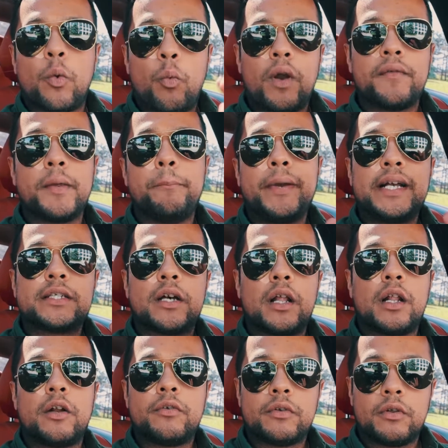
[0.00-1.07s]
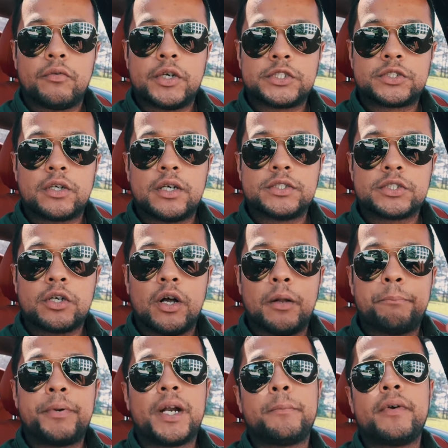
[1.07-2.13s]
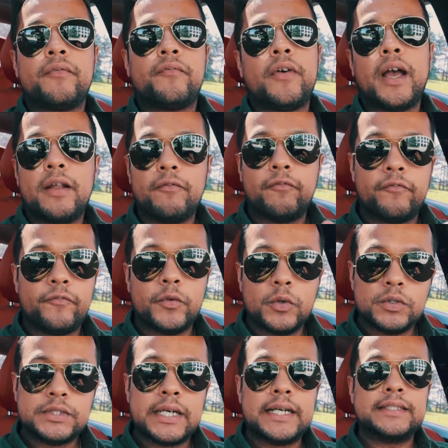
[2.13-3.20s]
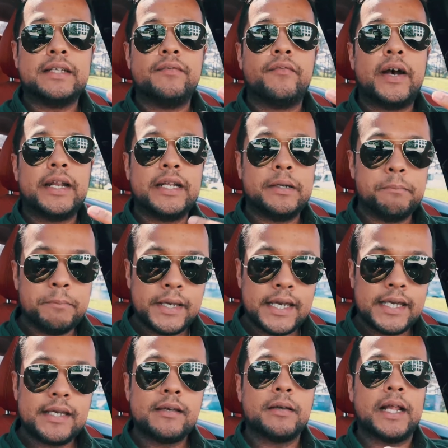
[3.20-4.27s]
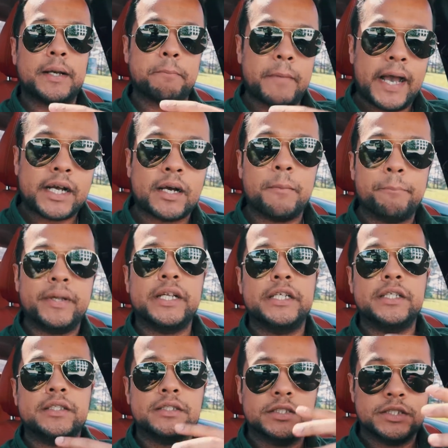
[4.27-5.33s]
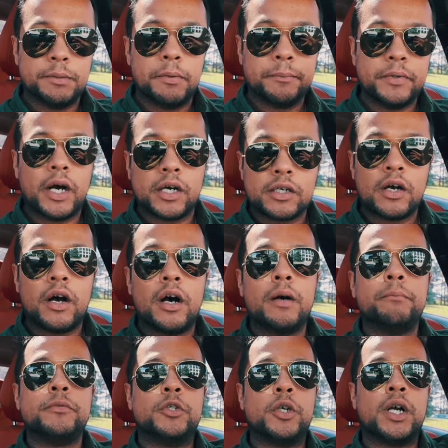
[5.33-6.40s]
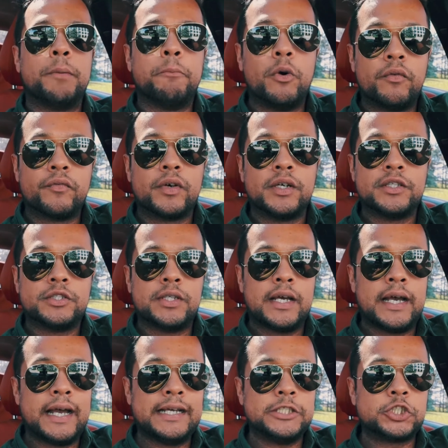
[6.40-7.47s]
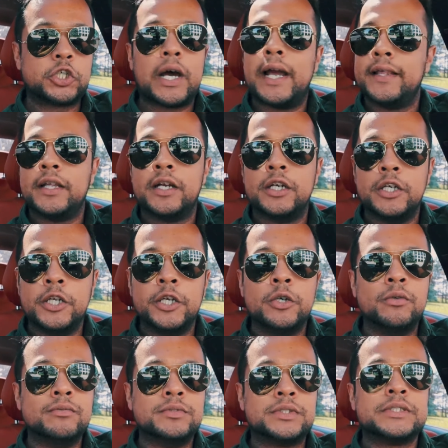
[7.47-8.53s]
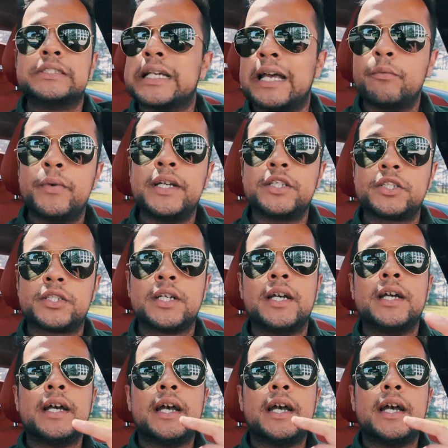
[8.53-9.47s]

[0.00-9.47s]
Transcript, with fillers: So one of the biggest halal restaurants called Paramount Fine Foods has invited me, like my company, Zhaboom.com to come over and try their new sandwich.